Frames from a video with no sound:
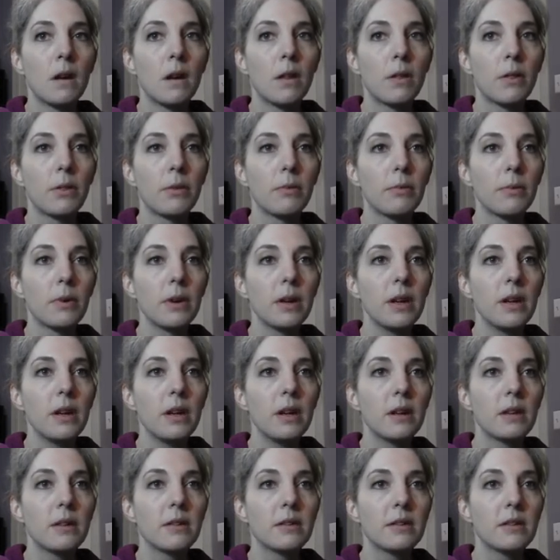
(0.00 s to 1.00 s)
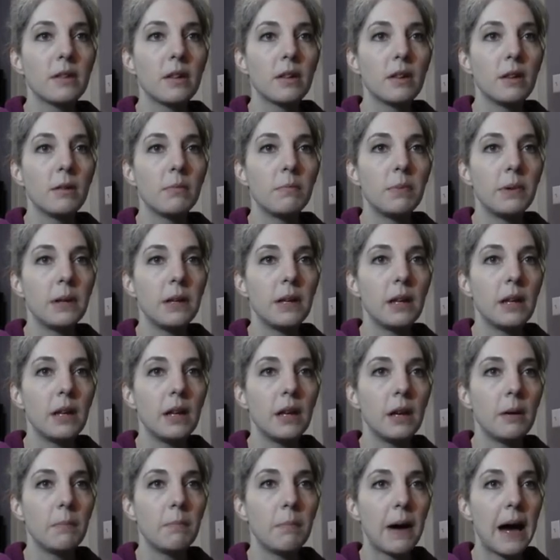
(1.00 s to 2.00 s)
3 is going to
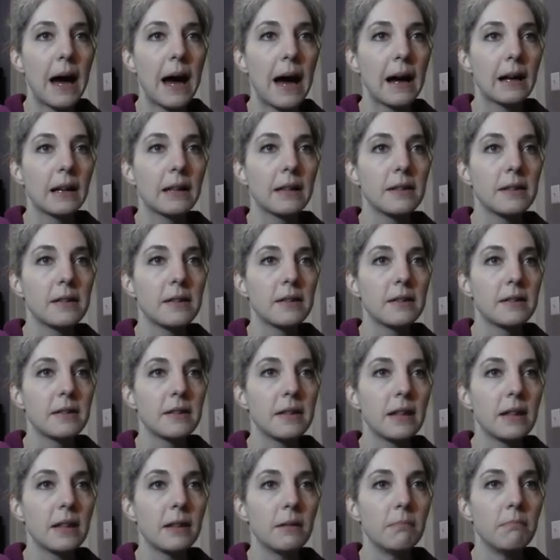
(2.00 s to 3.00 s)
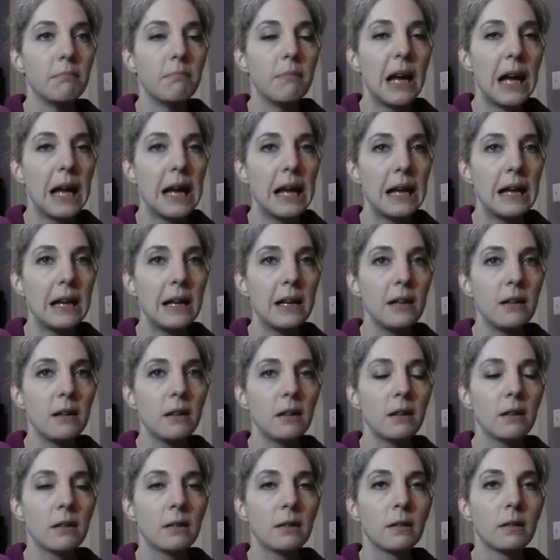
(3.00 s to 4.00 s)
be Packers in Maine.
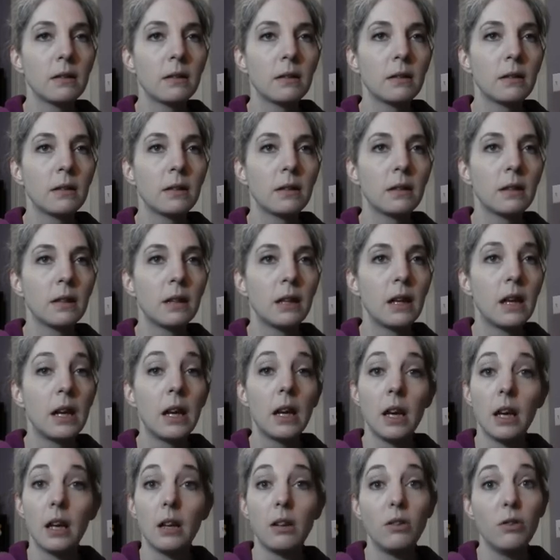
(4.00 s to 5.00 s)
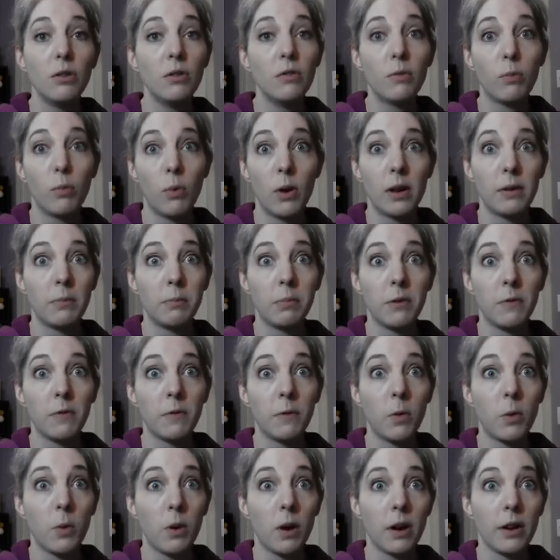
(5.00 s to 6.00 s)
And you've won
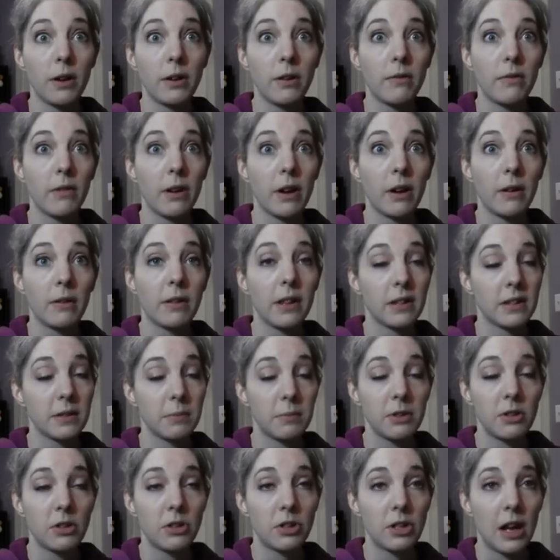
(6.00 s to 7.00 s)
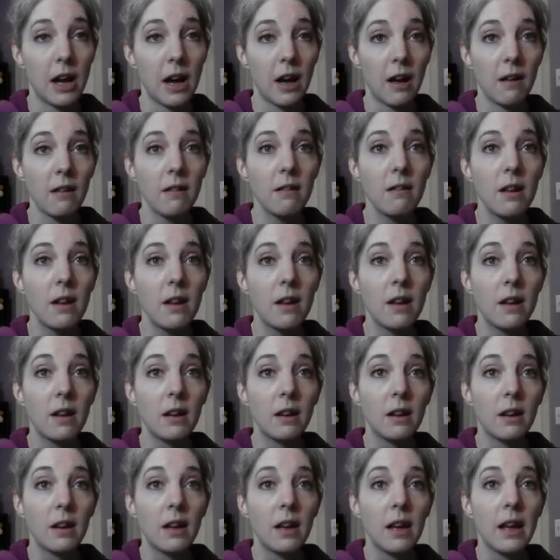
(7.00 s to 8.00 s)
before. That's Michelle.
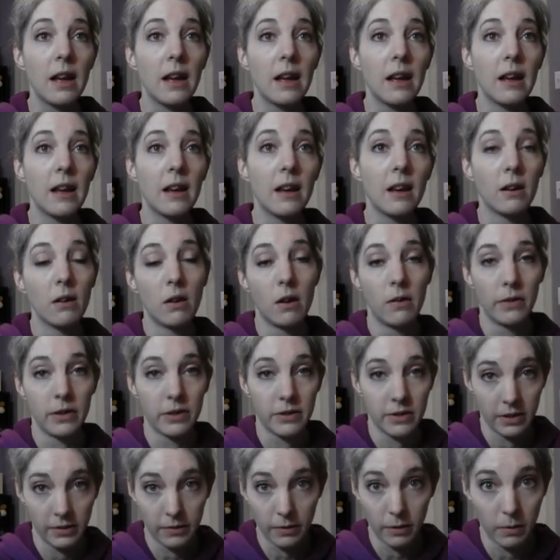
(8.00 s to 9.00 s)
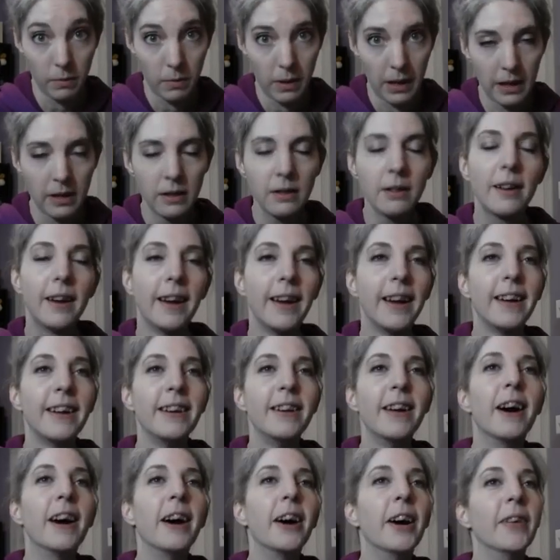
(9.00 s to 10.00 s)
And obviously from Maine.
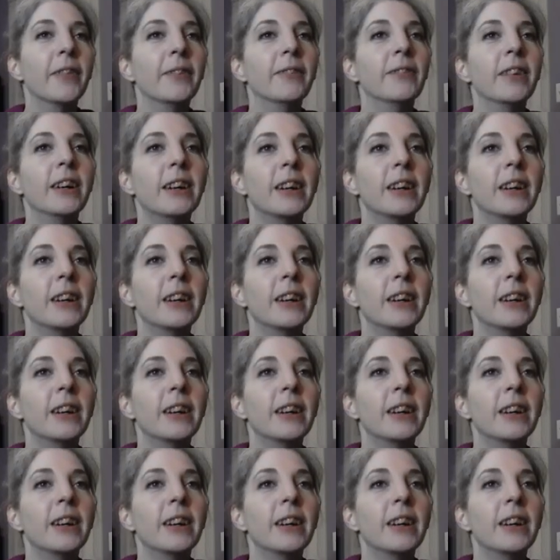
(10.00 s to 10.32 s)
And